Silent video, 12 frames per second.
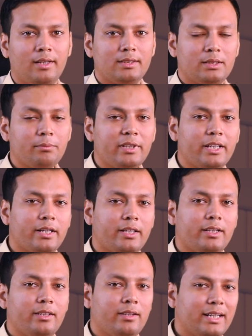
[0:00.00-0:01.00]

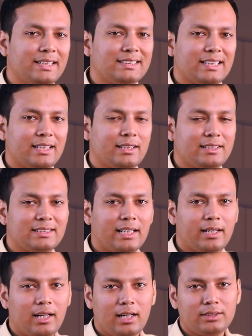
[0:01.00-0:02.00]
Similarly, let's
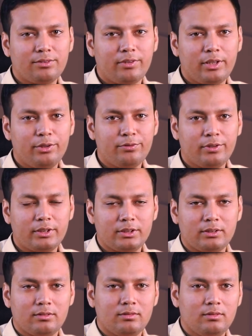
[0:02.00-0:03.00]
understand last value
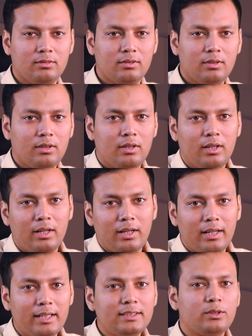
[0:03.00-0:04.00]
function.
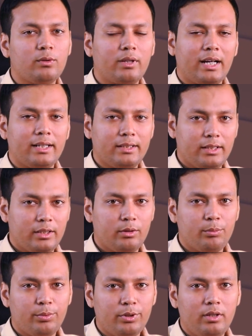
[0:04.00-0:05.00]
Let's look at the
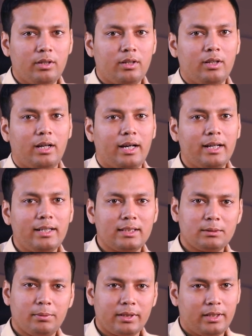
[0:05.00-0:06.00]
input and
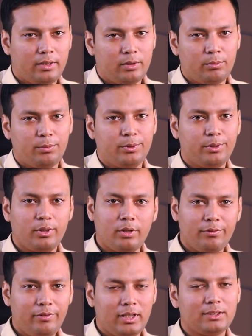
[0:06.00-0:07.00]
expected output
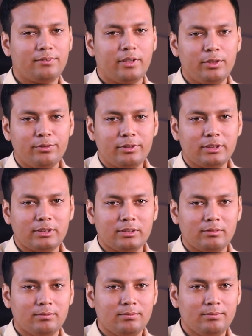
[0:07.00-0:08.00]
of last value function.